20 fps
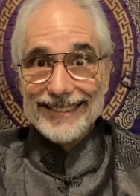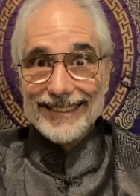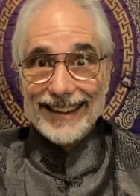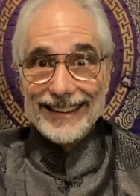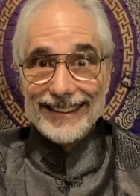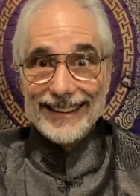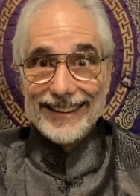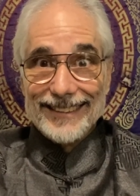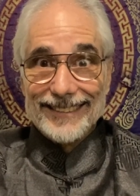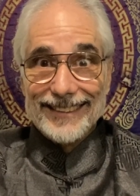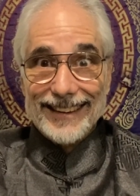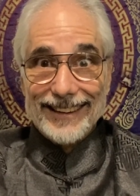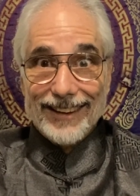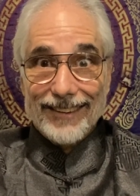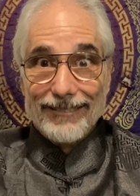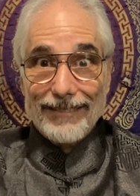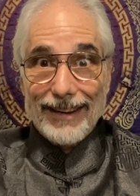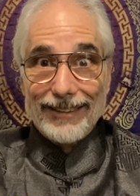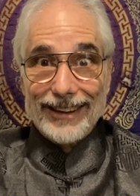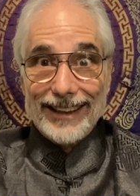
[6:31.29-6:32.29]
they're, you know,
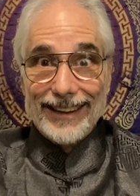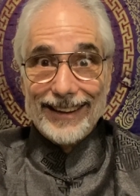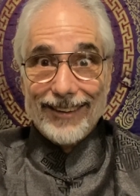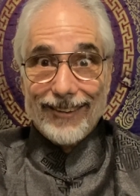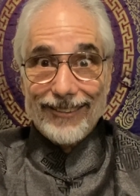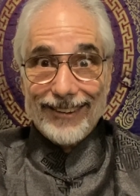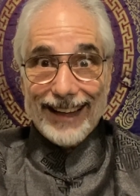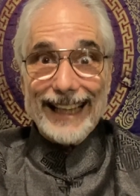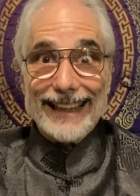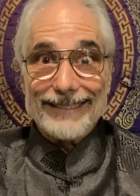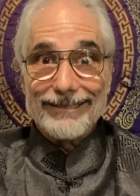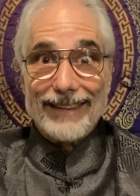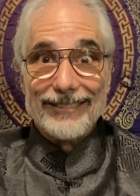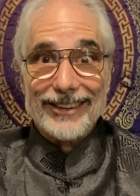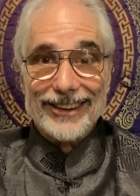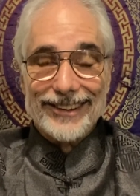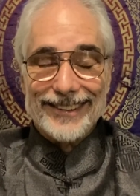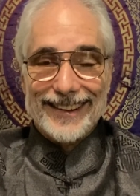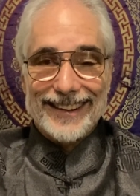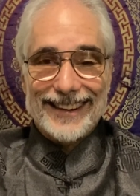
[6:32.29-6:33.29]
maybe they don't like my
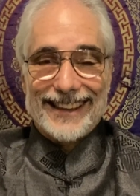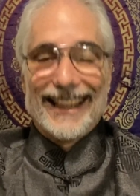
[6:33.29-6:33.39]
music.